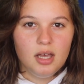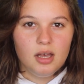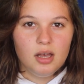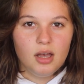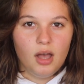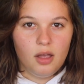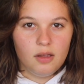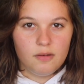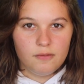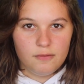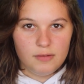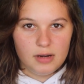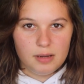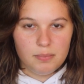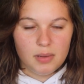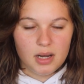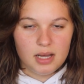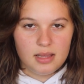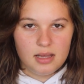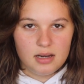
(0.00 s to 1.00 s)
hopefully
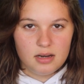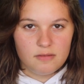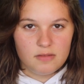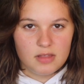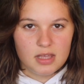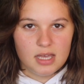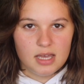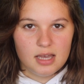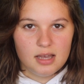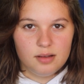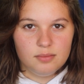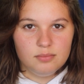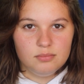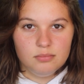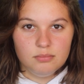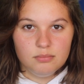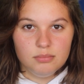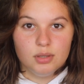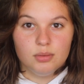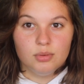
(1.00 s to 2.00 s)
by the end of the year,
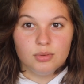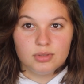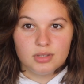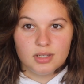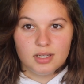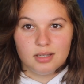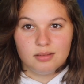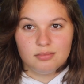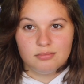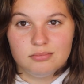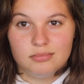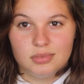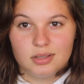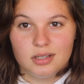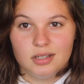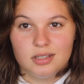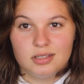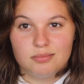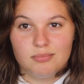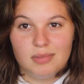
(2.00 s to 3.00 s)
but we'll see,
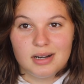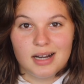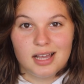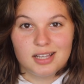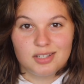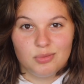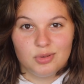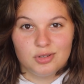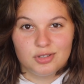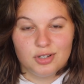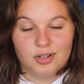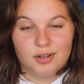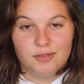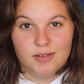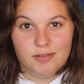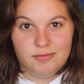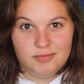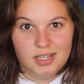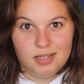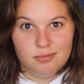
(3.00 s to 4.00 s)
because my last one took
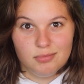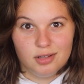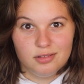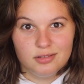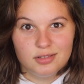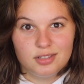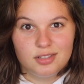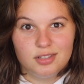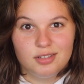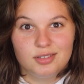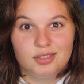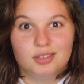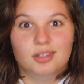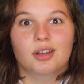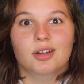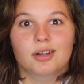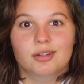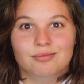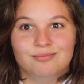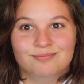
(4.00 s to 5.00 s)
15 months,
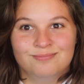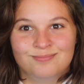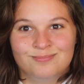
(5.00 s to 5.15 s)
so.